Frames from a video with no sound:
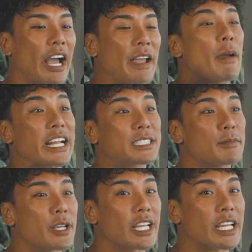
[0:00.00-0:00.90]
it makes
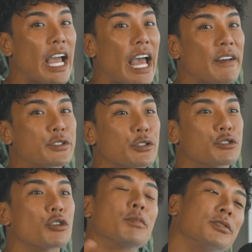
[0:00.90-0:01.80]
me have to
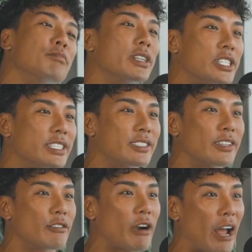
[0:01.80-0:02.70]
drop some budgets
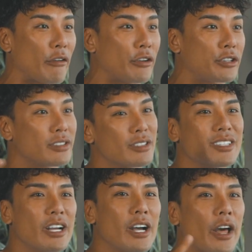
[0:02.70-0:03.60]
around
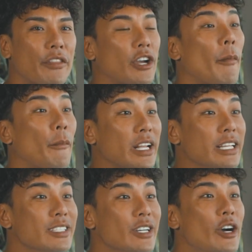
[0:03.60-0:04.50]
the
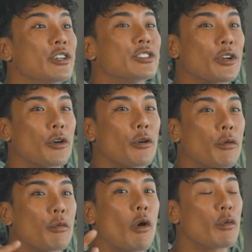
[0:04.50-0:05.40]
company.
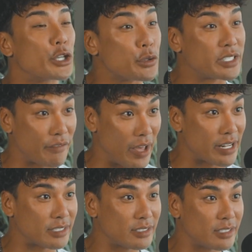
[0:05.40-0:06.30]
So what we do is
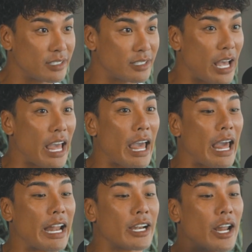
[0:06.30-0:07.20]
events,
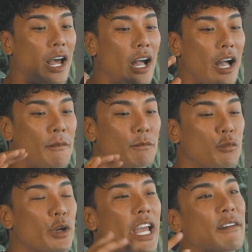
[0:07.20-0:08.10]
and
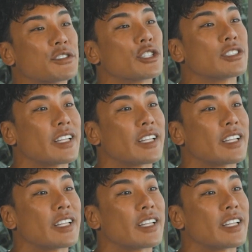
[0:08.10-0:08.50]
we have to